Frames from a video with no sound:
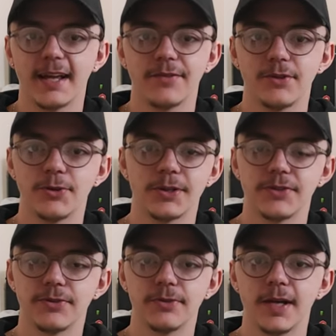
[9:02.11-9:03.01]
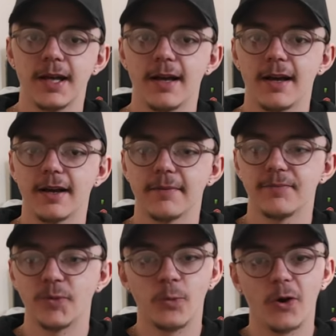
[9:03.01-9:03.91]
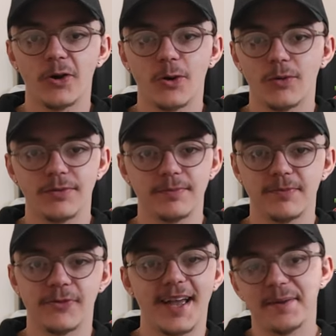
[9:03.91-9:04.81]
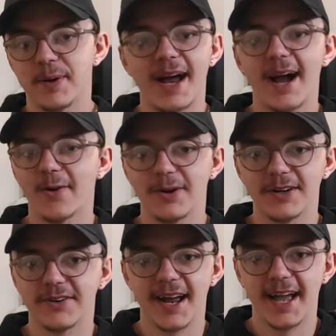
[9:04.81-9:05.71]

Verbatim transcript: If you were to um, work off rate per hour